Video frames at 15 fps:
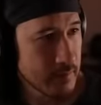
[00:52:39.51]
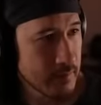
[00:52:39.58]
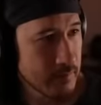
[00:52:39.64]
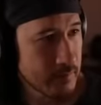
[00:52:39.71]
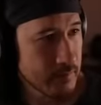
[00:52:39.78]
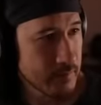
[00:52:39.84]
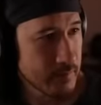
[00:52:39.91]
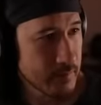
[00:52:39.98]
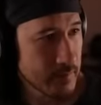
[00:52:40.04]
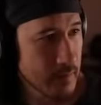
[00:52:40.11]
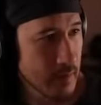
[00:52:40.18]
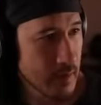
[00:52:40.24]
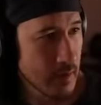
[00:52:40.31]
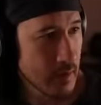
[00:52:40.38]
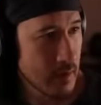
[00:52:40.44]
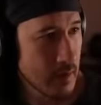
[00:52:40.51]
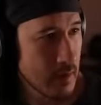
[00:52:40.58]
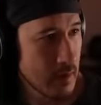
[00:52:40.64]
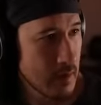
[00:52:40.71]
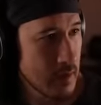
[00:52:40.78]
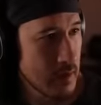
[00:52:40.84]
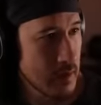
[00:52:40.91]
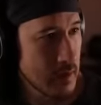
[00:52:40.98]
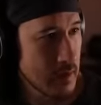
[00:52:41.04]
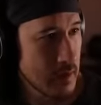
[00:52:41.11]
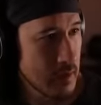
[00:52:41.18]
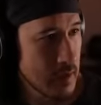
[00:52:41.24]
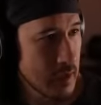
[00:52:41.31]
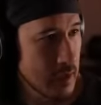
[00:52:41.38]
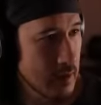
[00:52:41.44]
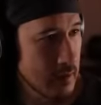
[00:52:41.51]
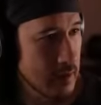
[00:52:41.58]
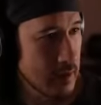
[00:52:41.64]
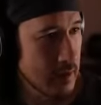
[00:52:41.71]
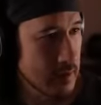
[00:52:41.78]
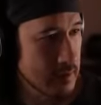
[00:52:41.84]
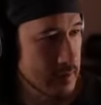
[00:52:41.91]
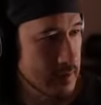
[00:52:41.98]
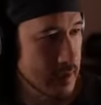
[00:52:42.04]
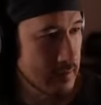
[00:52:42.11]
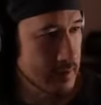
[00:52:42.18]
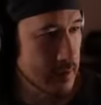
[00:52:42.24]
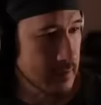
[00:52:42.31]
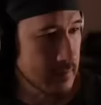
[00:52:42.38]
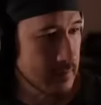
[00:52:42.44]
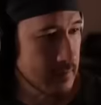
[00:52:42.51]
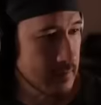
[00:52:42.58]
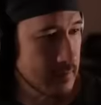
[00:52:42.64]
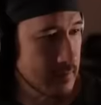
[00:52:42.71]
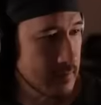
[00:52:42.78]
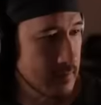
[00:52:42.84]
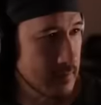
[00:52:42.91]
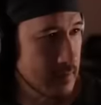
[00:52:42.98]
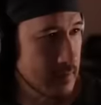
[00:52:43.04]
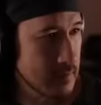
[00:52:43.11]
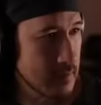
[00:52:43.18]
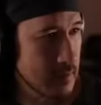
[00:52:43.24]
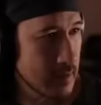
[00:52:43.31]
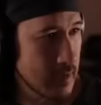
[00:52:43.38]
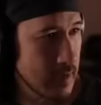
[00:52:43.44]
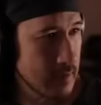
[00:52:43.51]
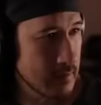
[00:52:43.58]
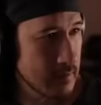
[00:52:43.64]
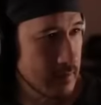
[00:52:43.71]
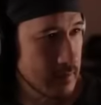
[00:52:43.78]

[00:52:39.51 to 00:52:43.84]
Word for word: Oh, yeah. Here, here, stop yeah, sign. Thanks. All right.